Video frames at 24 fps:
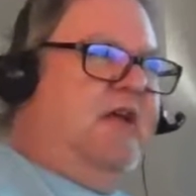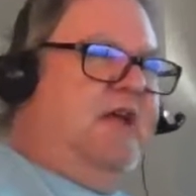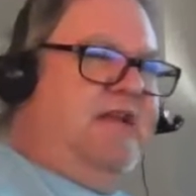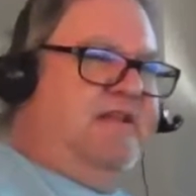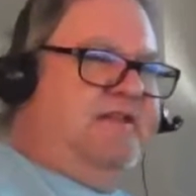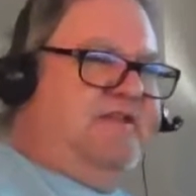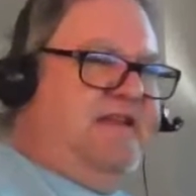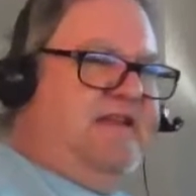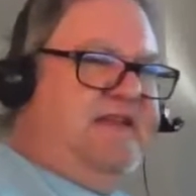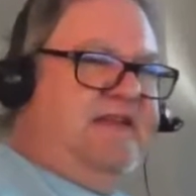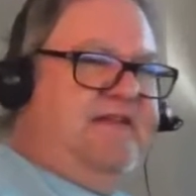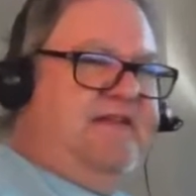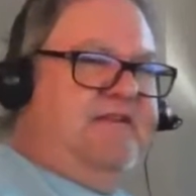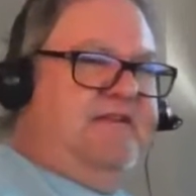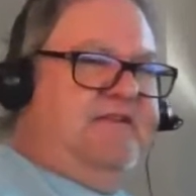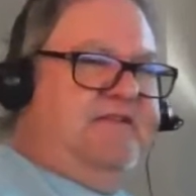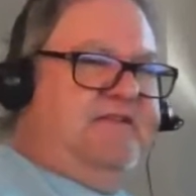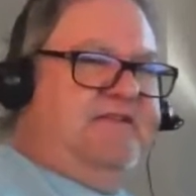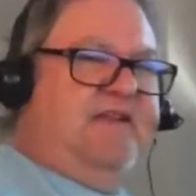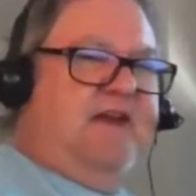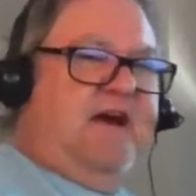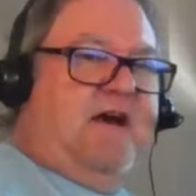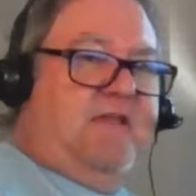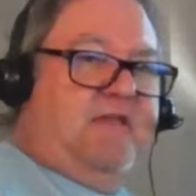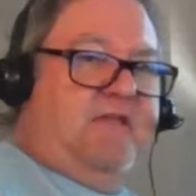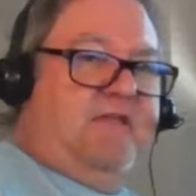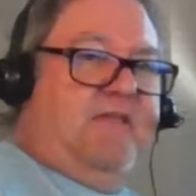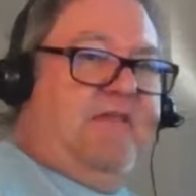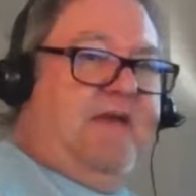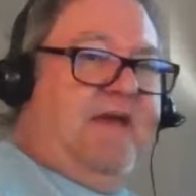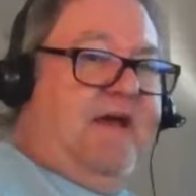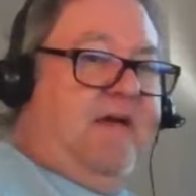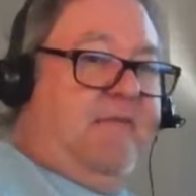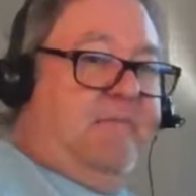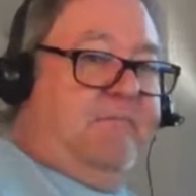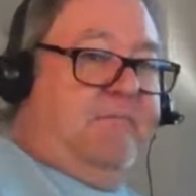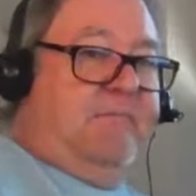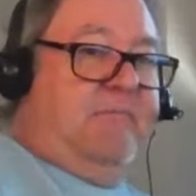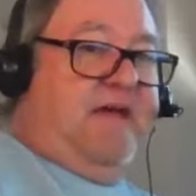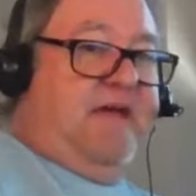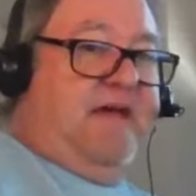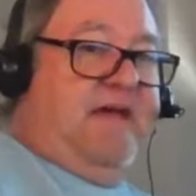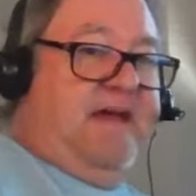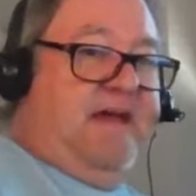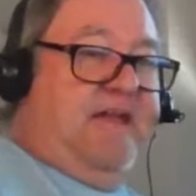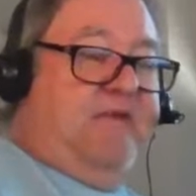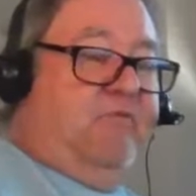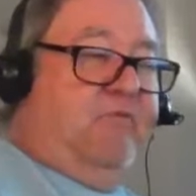And San Diego is not that
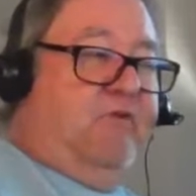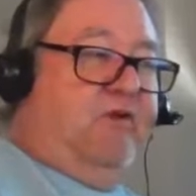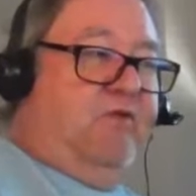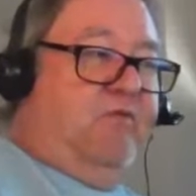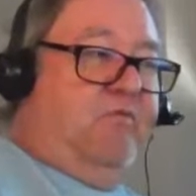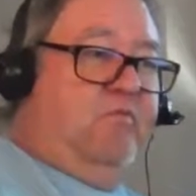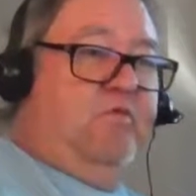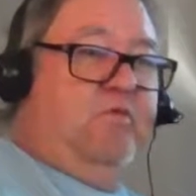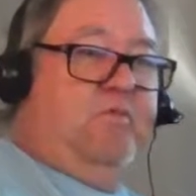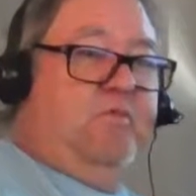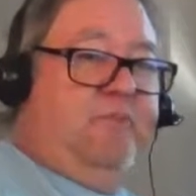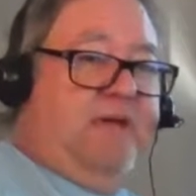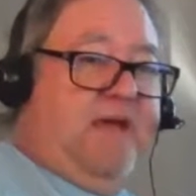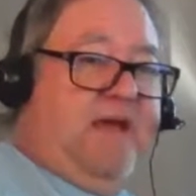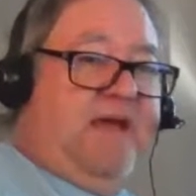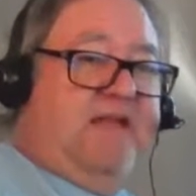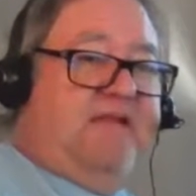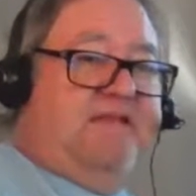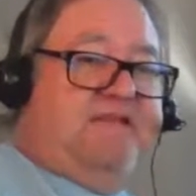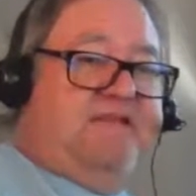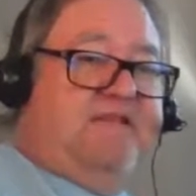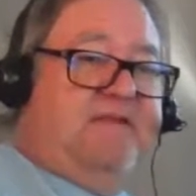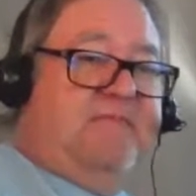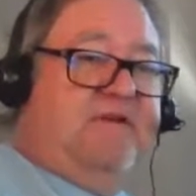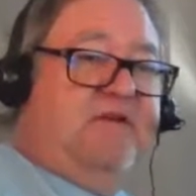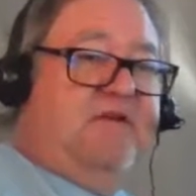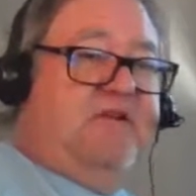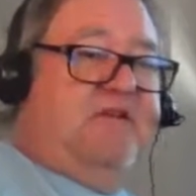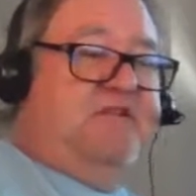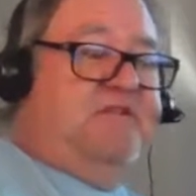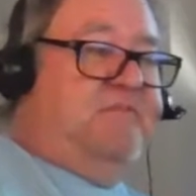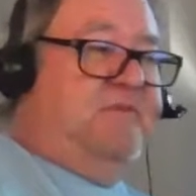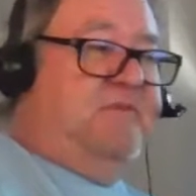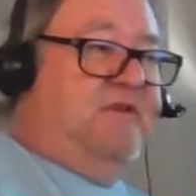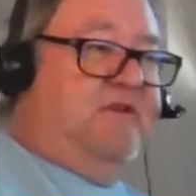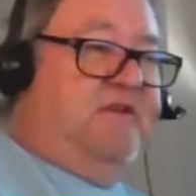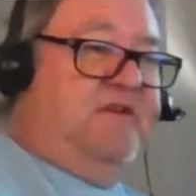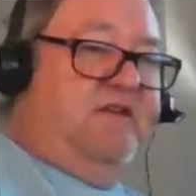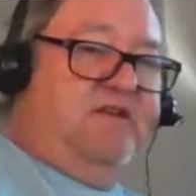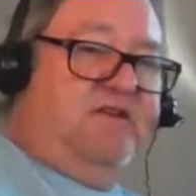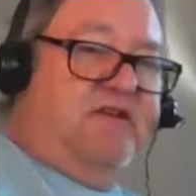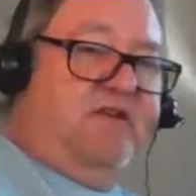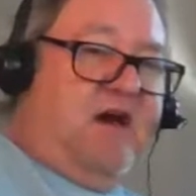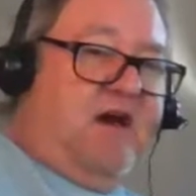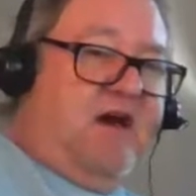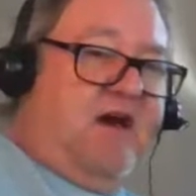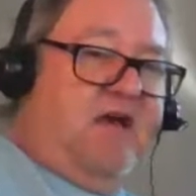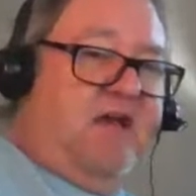bad. We're bad in some areas, but
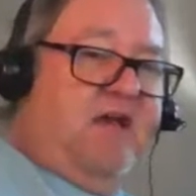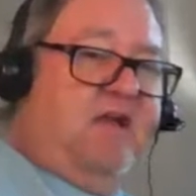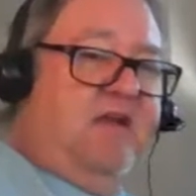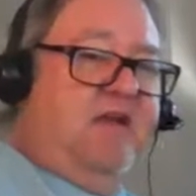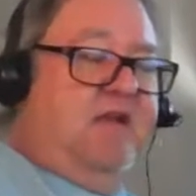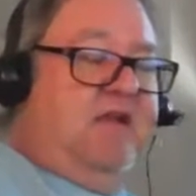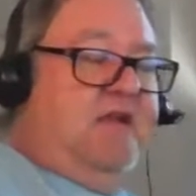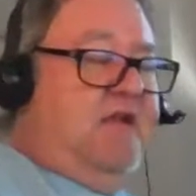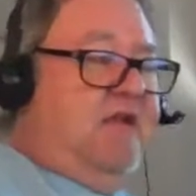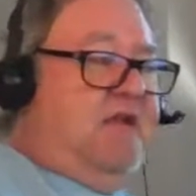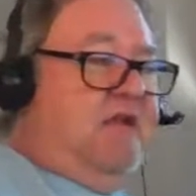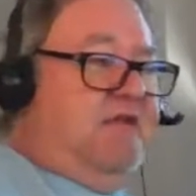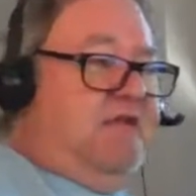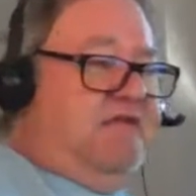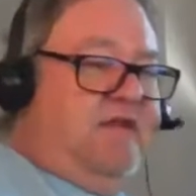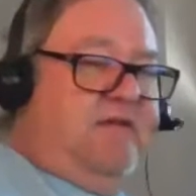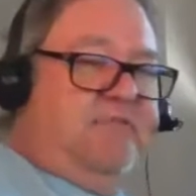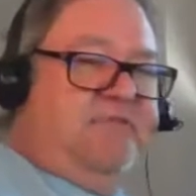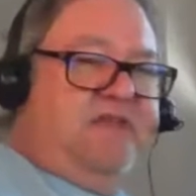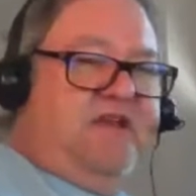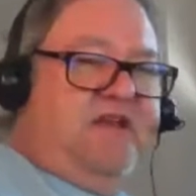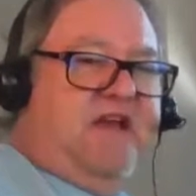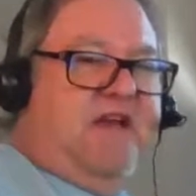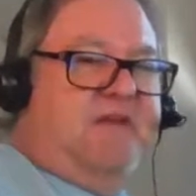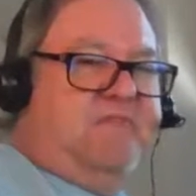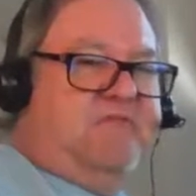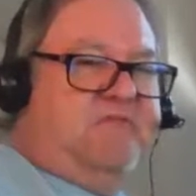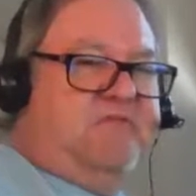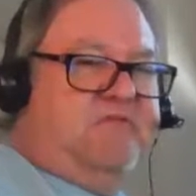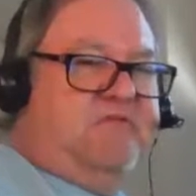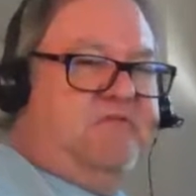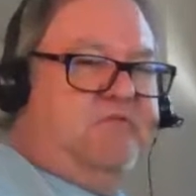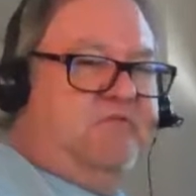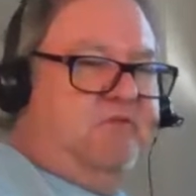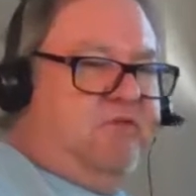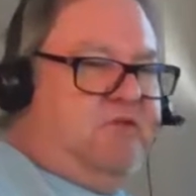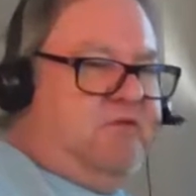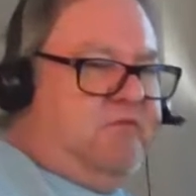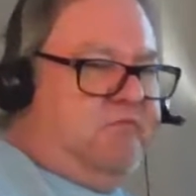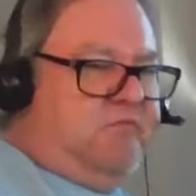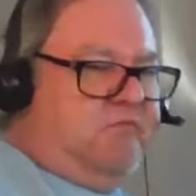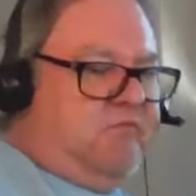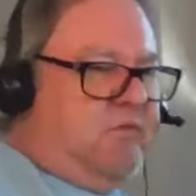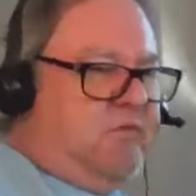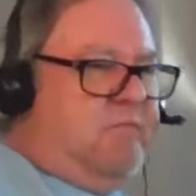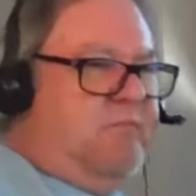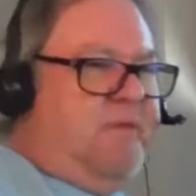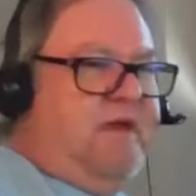not, sometimes
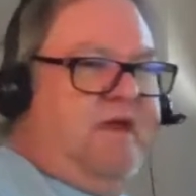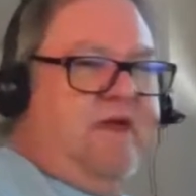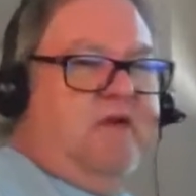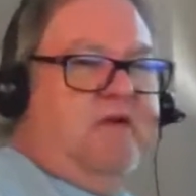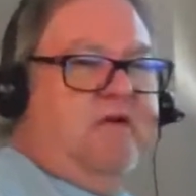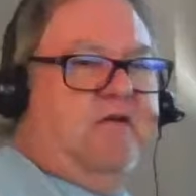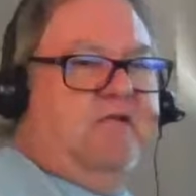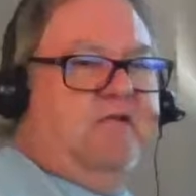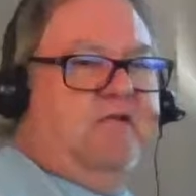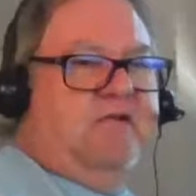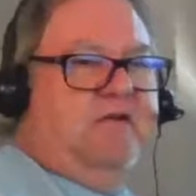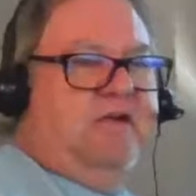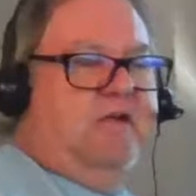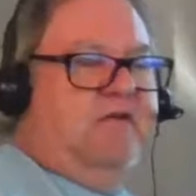we're better.